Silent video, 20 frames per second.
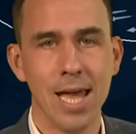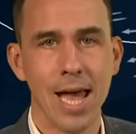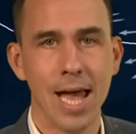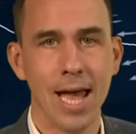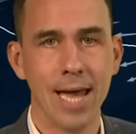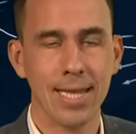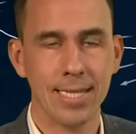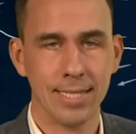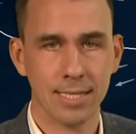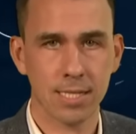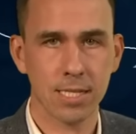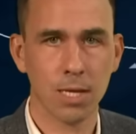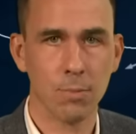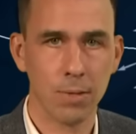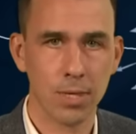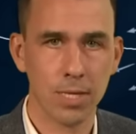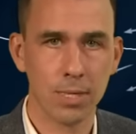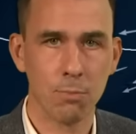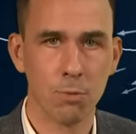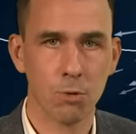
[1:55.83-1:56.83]
and in some
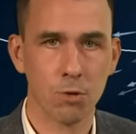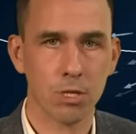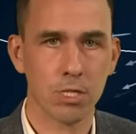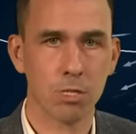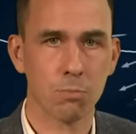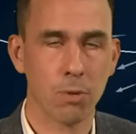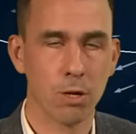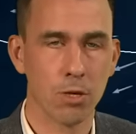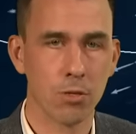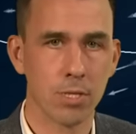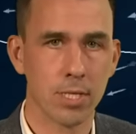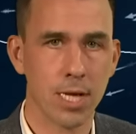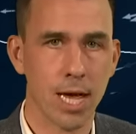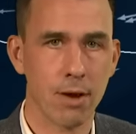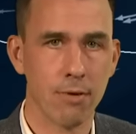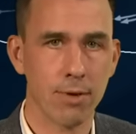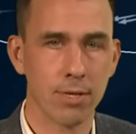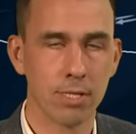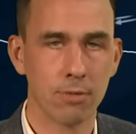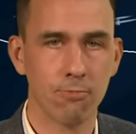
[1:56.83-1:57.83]
of the more exposed
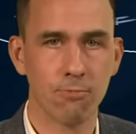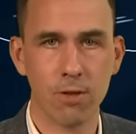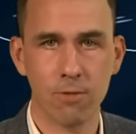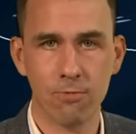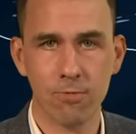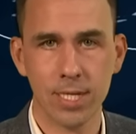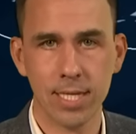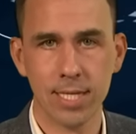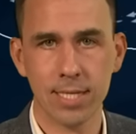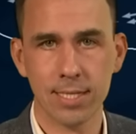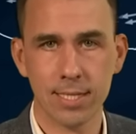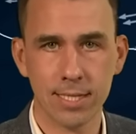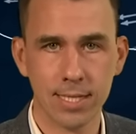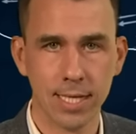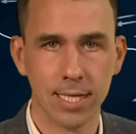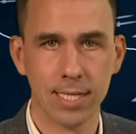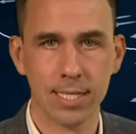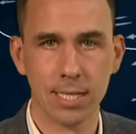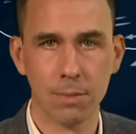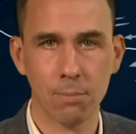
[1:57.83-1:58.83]
areas, 50,
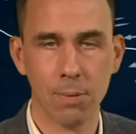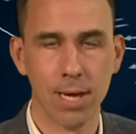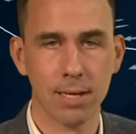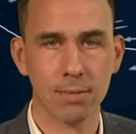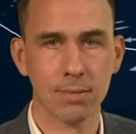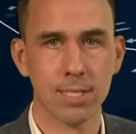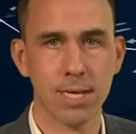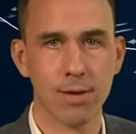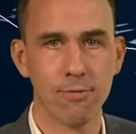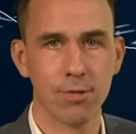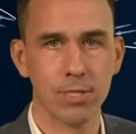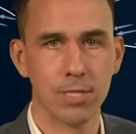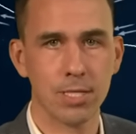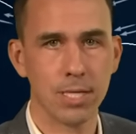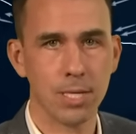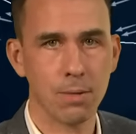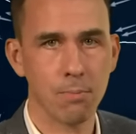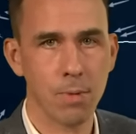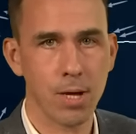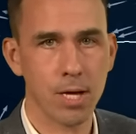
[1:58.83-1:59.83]
60, perhaps
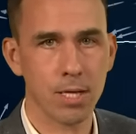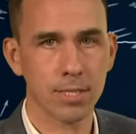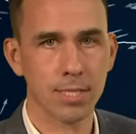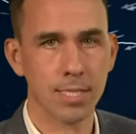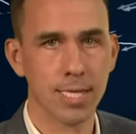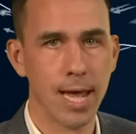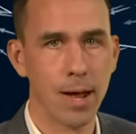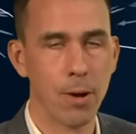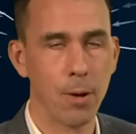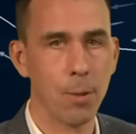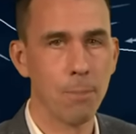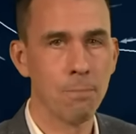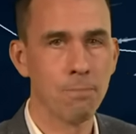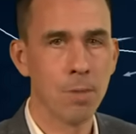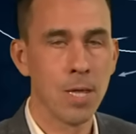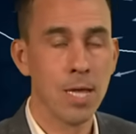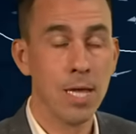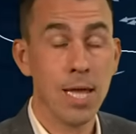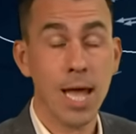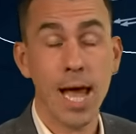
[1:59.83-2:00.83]
70 miles an hour.
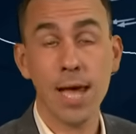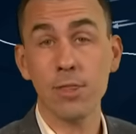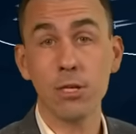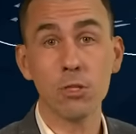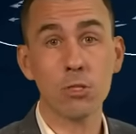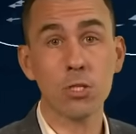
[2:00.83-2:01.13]
And